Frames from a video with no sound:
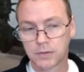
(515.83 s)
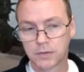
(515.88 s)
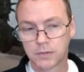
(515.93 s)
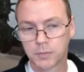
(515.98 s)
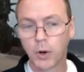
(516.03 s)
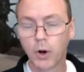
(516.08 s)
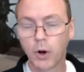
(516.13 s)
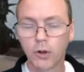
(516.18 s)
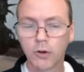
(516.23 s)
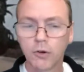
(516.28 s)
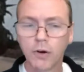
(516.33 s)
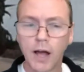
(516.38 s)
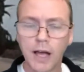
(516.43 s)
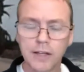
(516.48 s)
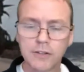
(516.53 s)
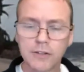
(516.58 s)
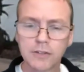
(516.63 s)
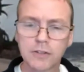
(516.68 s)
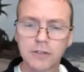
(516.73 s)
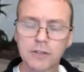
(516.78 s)

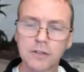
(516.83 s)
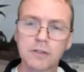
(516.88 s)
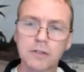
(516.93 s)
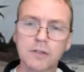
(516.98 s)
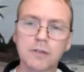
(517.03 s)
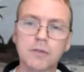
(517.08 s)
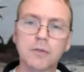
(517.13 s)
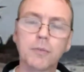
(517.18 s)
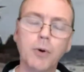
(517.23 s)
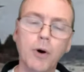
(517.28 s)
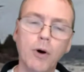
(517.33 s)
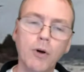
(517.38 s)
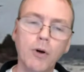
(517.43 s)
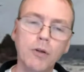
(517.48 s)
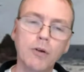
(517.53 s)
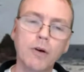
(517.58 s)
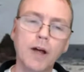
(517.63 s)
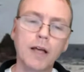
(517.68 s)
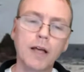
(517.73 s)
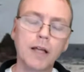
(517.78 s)
polarized
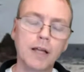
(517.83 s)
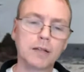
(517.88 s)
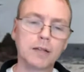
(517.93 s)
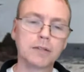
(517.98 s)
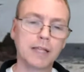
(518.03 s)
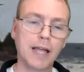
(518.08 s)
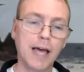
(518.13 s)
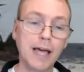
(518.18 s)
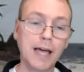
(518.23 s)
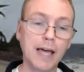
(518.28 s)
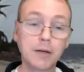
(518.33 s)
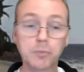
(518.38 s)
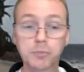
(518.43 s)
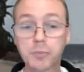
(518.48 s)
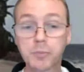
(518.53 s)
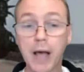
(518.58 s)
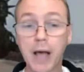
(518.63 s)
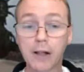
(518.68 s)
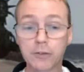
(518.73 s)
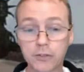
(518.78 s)
light
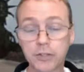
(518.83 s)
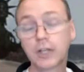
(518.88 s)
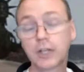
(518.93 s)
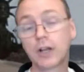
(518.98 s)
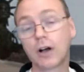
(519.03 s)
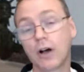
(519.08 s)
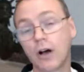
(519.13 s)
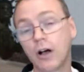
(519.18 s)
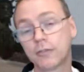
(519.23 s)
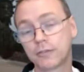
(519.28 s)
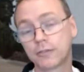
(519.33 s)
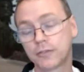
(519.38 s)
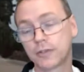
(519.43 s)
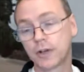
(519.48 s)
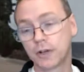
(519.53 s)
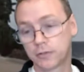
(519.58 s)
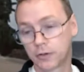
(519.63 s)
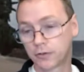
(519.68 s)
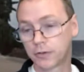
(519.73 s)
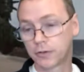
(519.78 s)
bouncing off
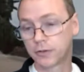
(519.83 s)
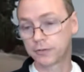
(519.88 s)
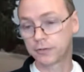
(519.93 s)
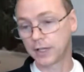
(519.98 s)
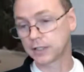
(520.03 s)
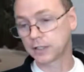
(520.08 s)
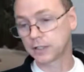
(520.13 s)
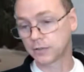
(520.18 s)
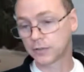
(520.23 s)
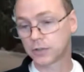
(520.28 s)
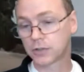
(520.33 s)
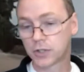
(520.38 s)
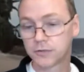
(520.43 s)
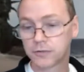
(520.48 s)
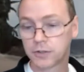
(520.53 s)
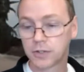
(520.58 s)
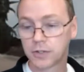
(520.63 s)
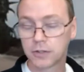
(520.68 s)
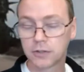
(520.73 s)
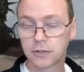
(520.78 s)
of a reflective
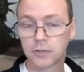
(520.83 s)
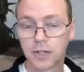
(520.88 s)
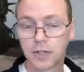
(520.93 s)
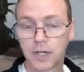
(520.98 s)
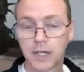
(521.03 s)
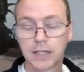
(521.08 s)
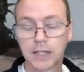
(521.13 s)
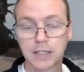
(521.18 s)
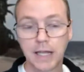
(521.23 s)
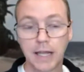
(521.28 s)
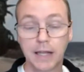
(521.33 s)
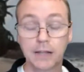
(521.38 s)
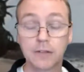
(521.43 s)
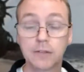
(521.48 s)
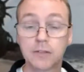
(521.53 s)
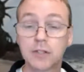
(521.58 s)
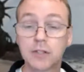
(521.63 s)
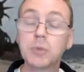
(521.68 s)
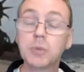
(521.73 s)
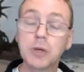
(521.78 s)
surface
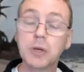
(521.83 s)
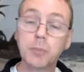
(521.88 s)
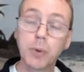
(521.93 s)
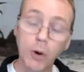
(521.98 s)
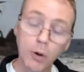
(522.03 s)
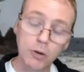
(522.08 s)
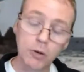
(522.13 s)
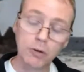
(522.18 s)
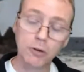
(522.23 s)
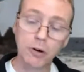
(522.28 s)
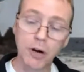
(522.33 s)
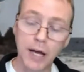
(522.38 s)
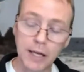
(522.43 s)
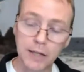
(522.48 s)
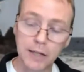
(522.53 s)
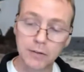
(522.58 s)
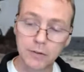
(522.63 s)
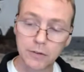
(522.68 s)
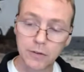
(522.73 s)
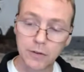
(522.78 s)
tends to be
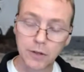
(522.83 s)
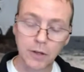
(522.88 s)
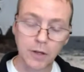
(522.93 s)
polarized,